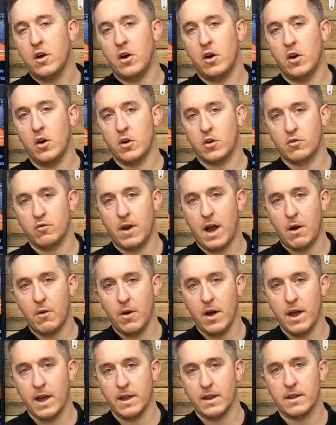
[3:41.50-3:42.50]
or
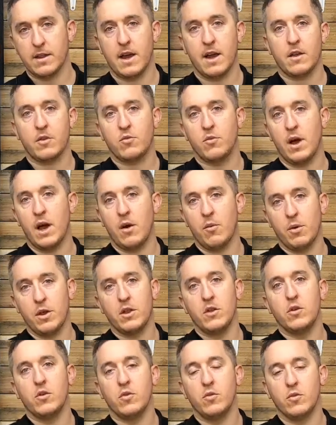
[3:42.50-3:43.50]
grout haze. That's where we
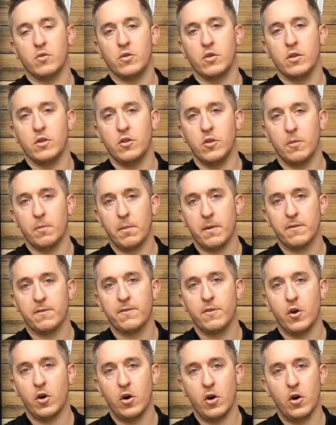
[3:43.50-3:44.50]
use number
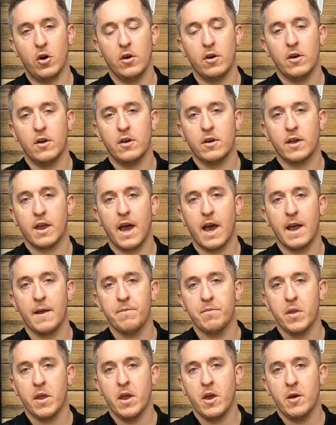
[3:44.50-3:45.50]
4. Okay,
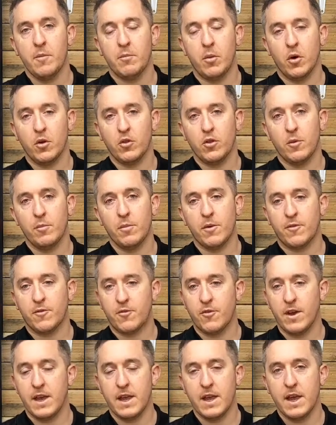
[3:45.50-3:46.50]
but number
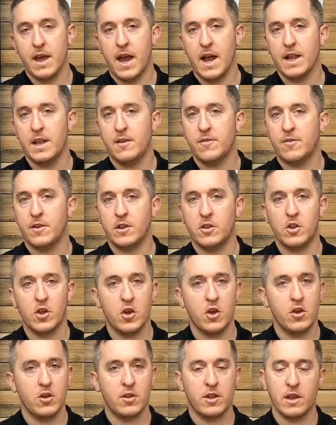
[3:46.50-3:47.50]
3, anything
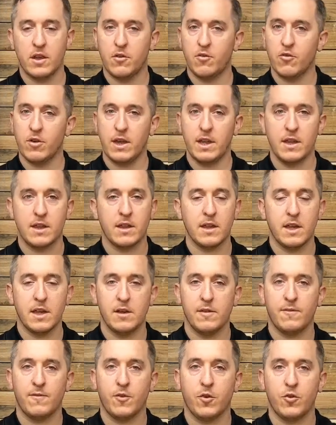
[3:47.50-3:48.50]
dirty, greasy,
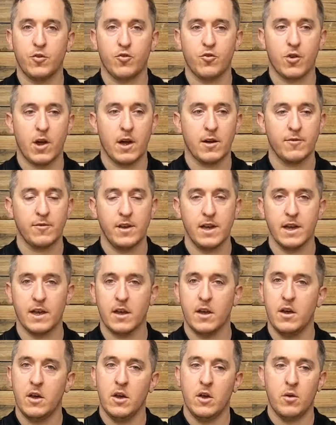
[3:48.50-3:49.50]
foot
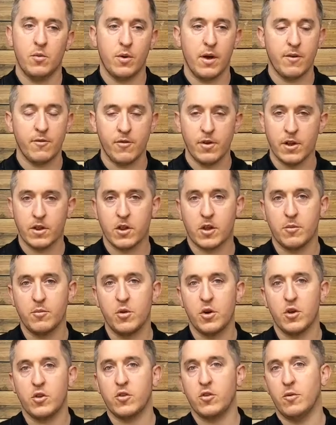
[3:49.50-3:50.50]
traffic, whether it's
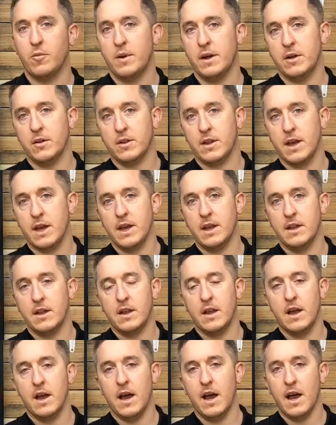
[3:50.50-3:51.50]
commercial building,
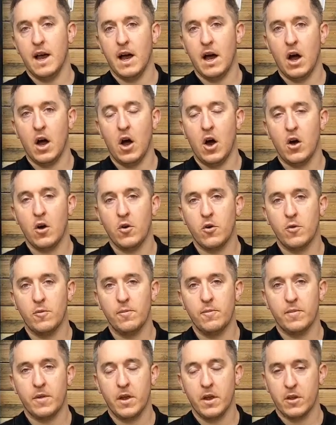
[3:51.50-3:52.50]
a
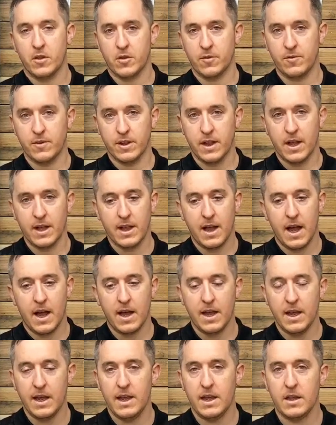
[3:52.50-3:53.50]
home, something like
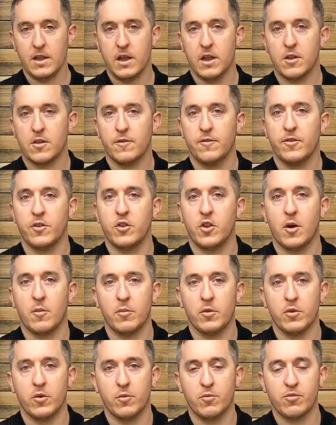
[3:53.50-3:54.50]
that, it's a
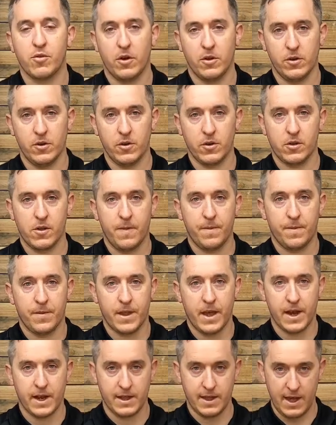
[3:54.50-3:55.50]
phenomenal product.
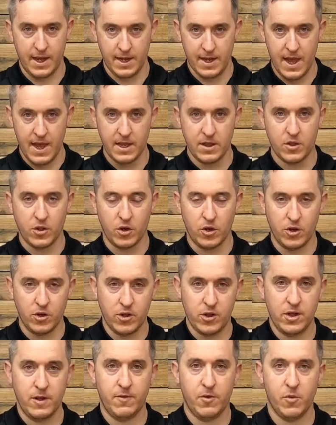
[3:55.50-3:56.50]
Like I said, get in
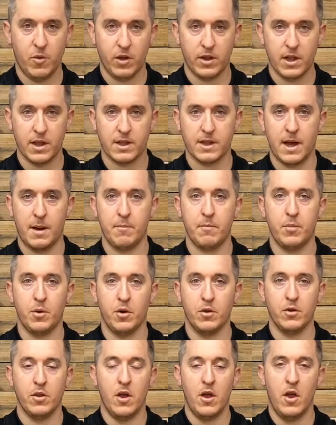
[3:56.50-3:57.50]
touch if you want a
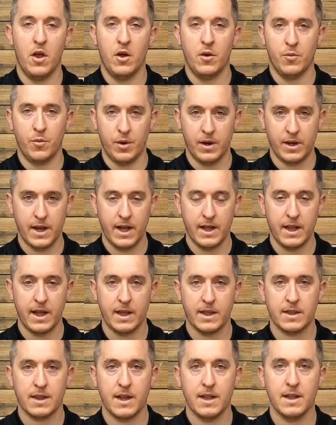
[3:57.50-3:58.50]
sample, we can get
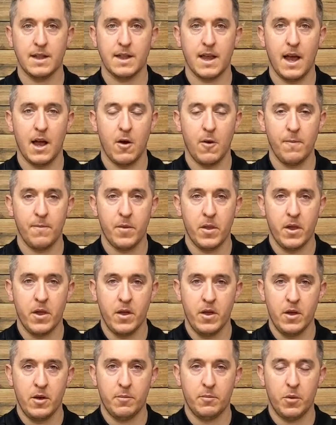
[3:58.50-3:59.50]
that sent out.
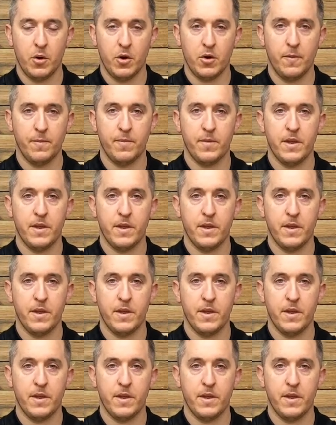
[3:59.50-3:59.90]
But